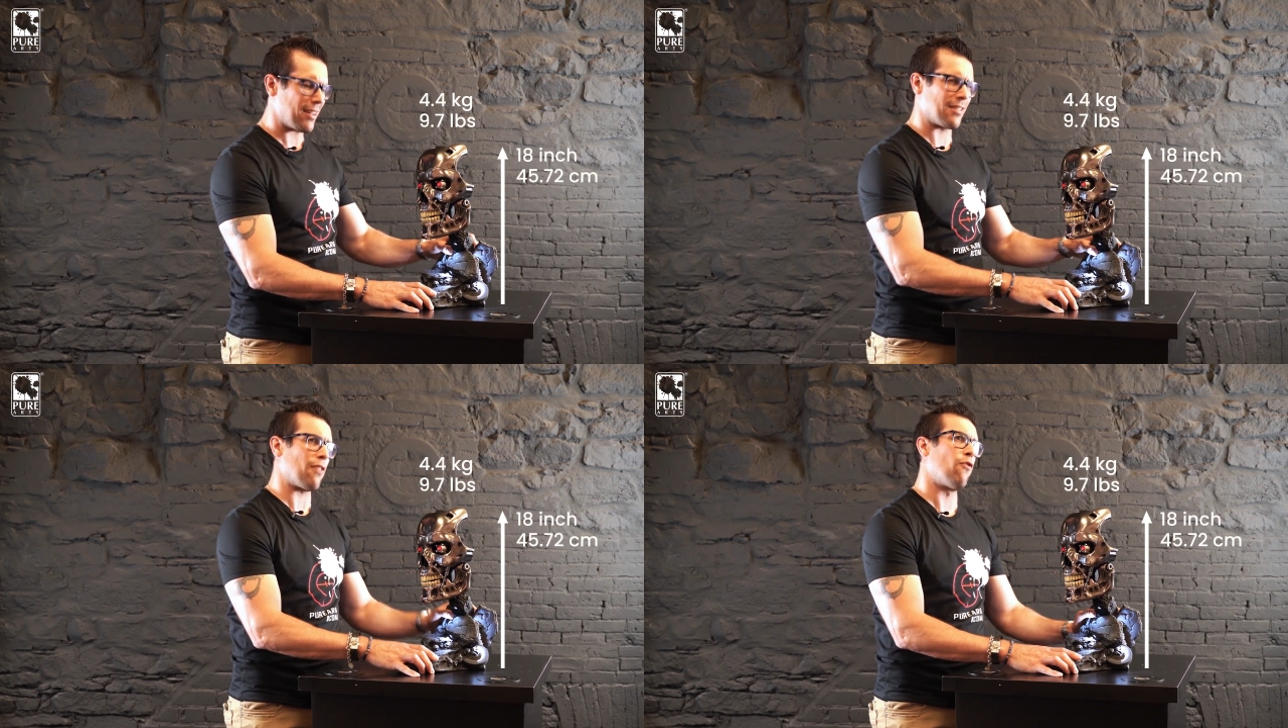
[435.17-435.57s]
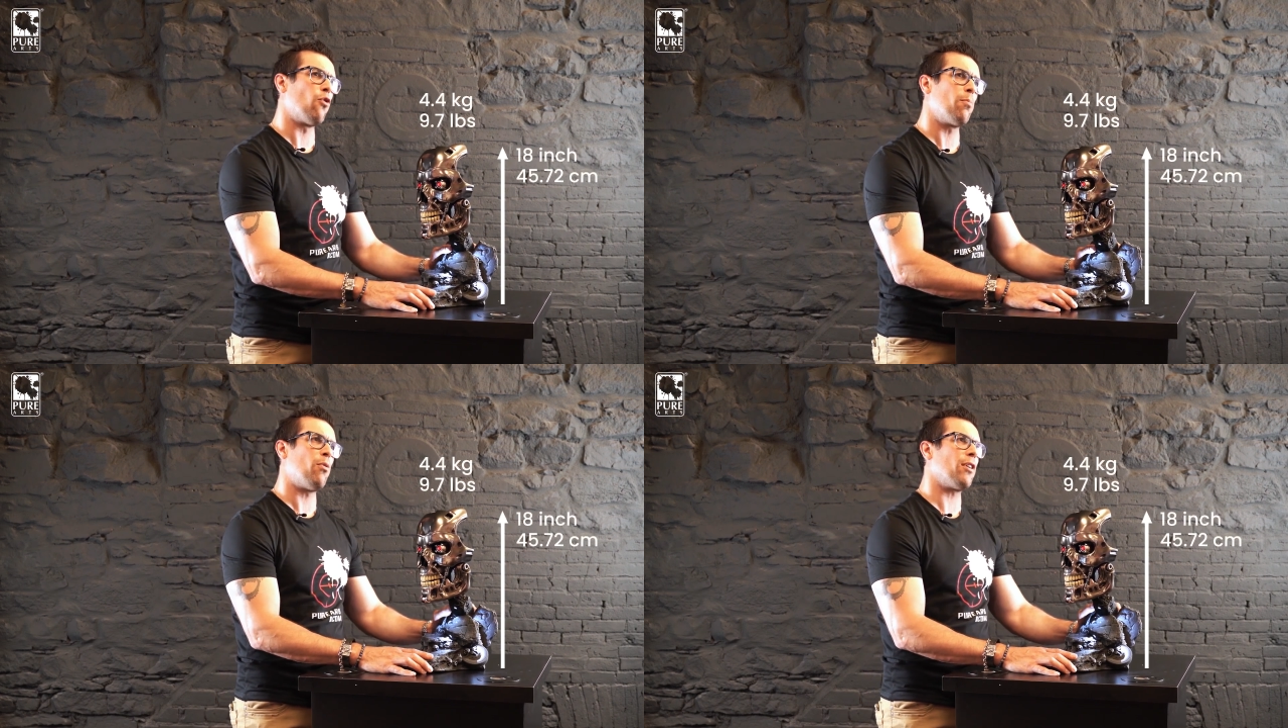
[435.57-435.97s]
I think it's like
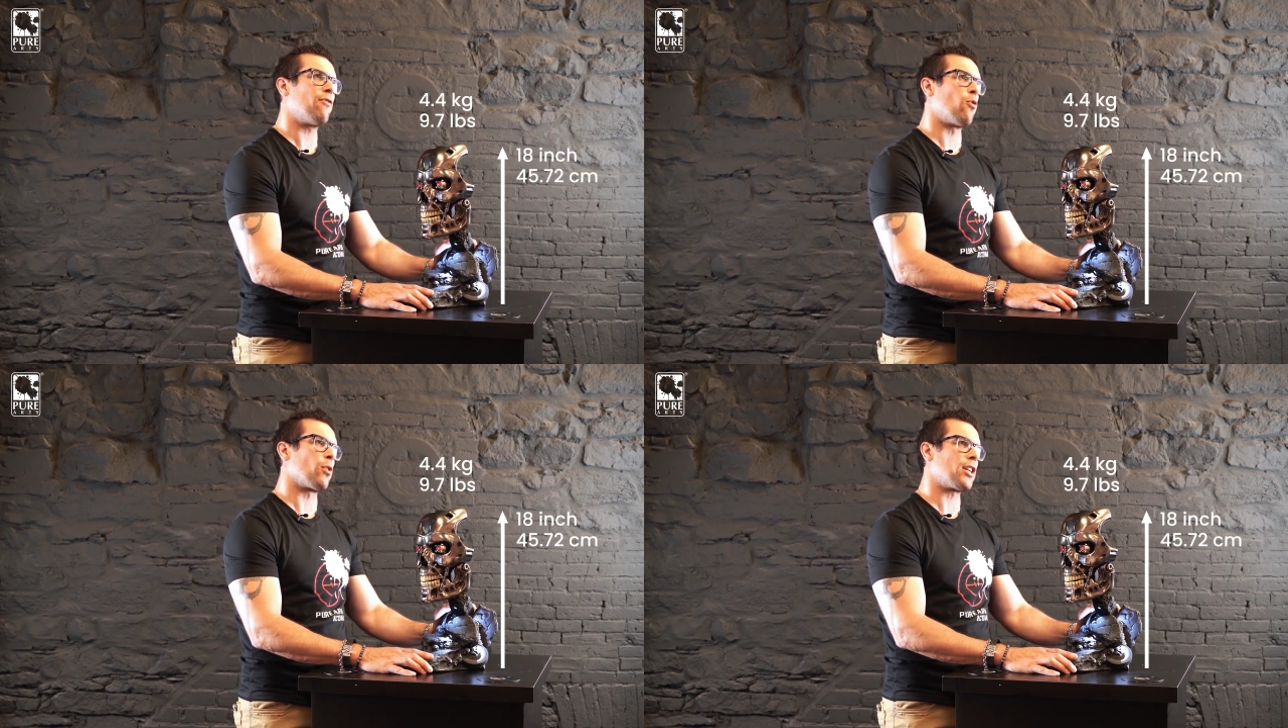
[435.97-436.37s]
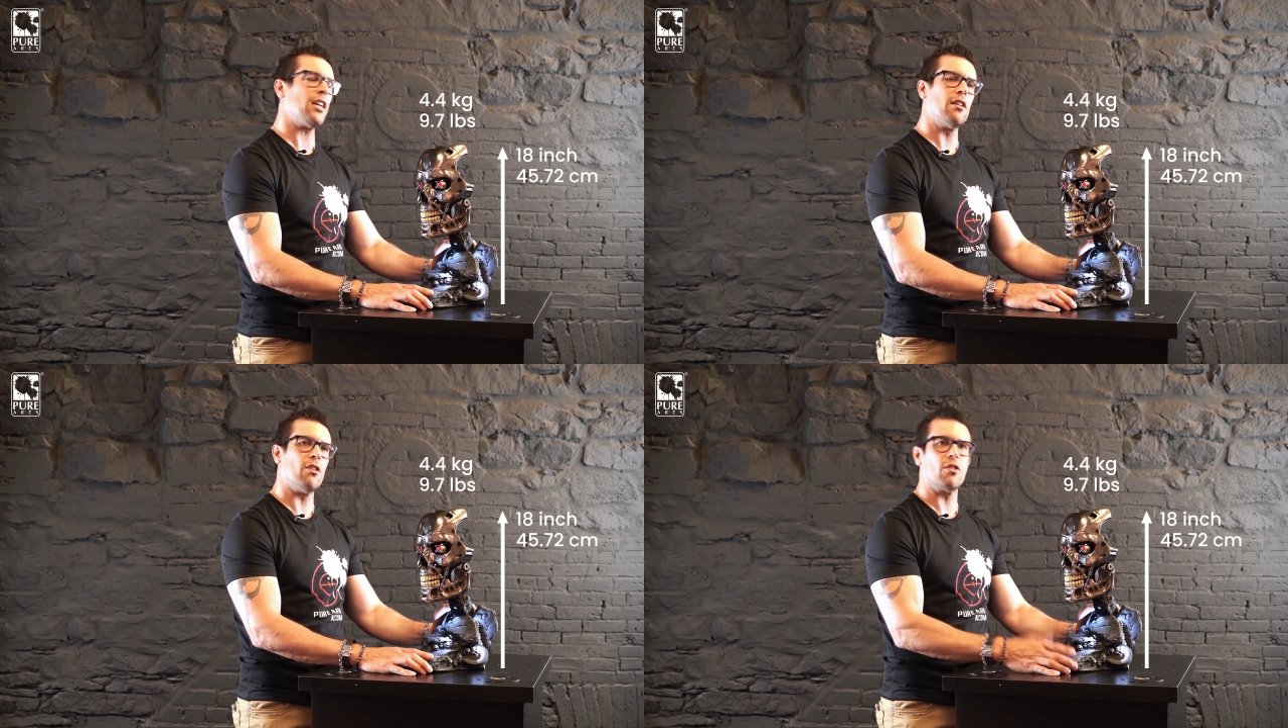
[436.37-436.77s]
4.4
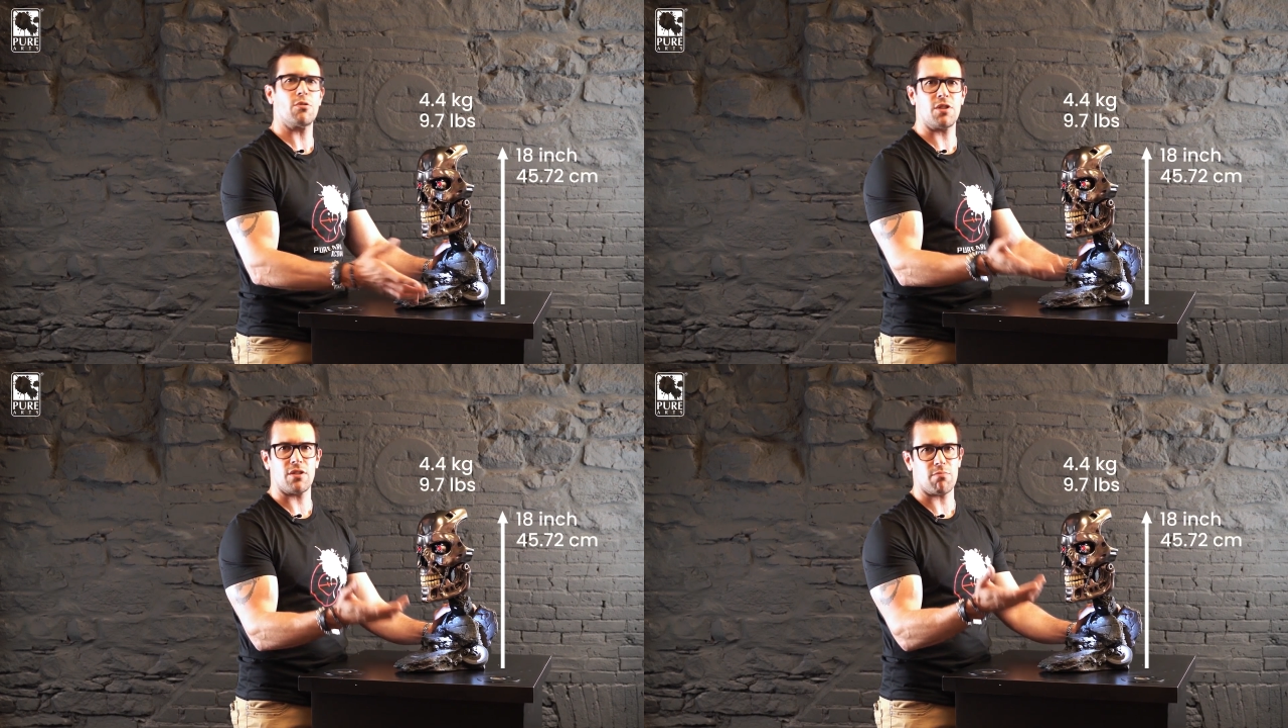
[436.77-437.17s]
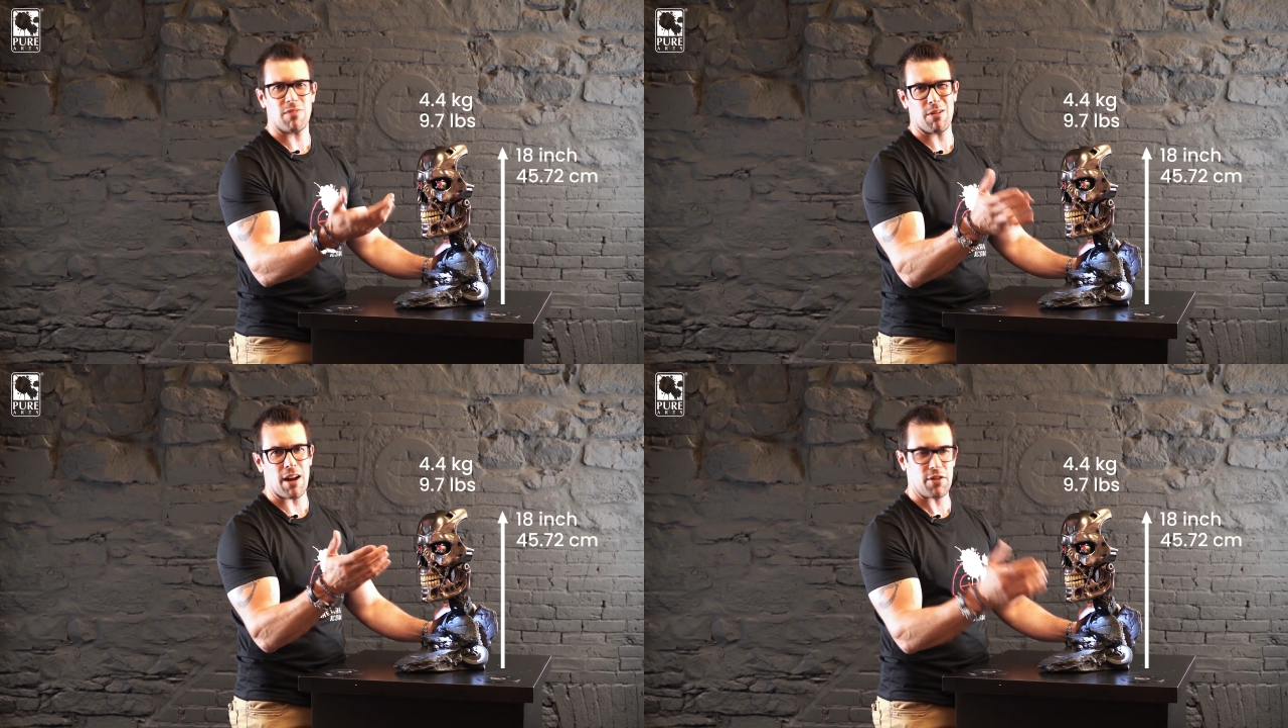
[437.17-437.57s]
kilos, which is
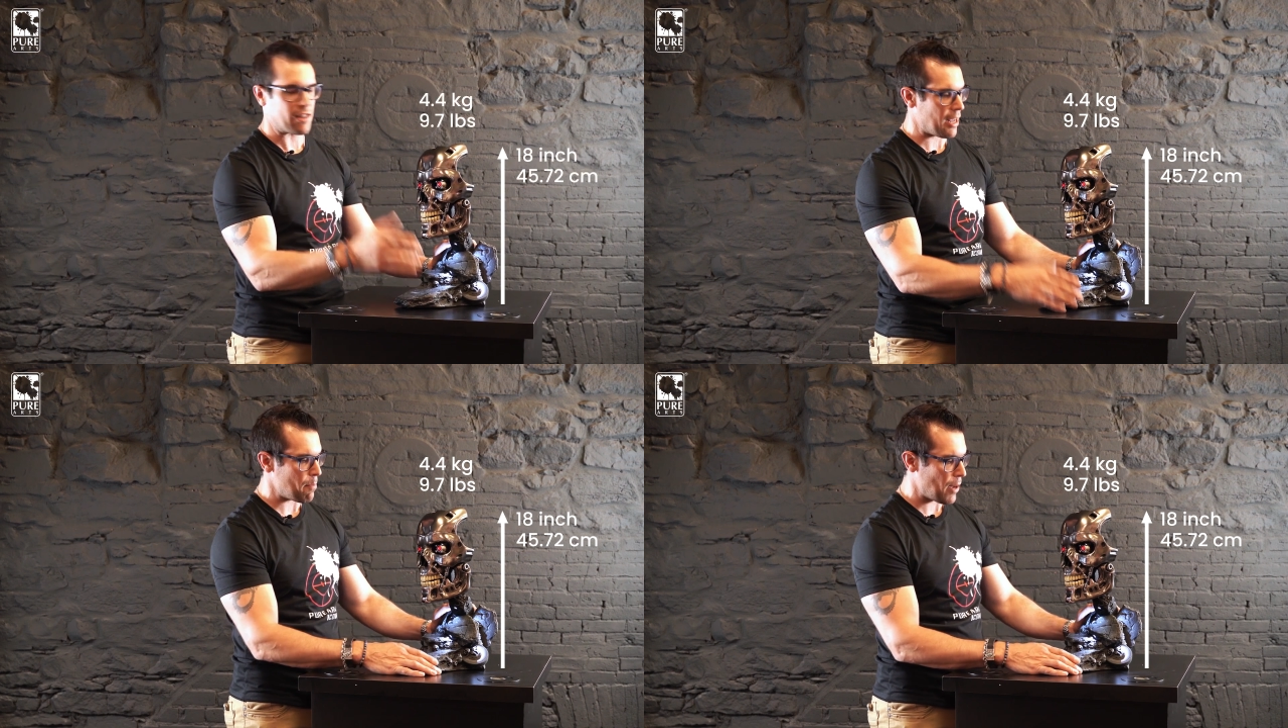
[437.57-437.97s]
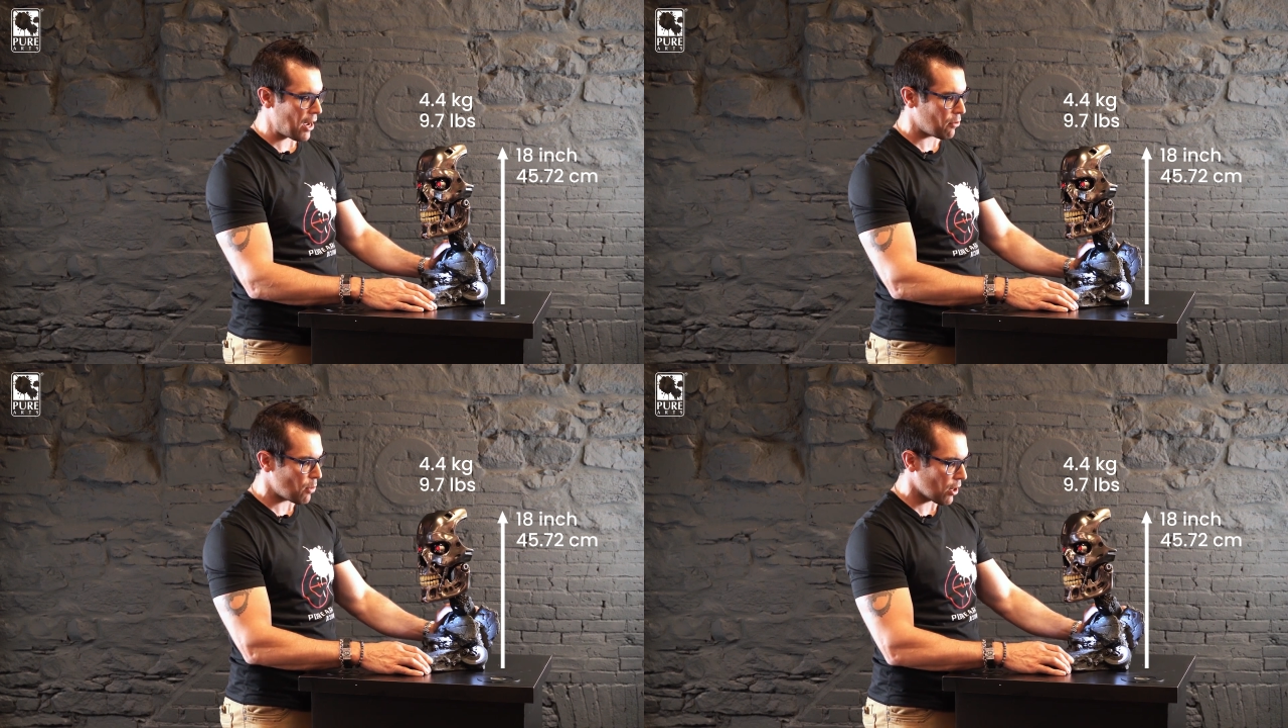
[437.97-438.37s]
around the
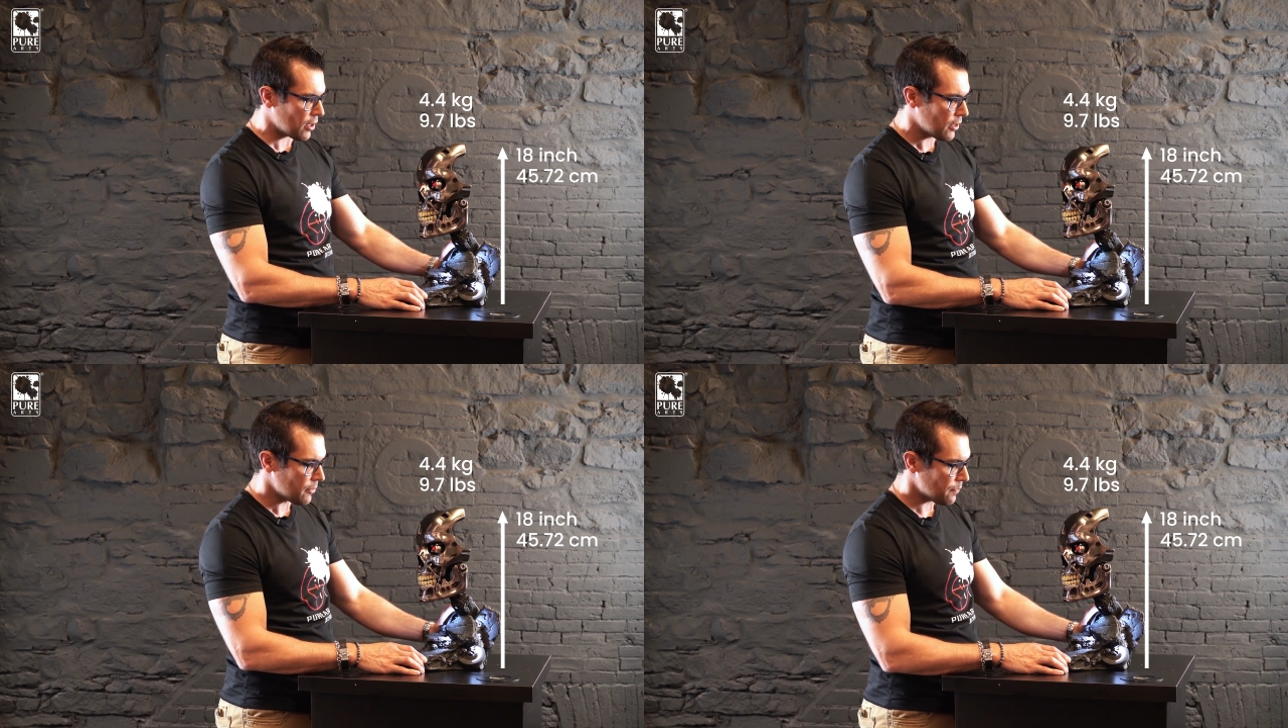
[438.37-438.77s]
10-pound mark.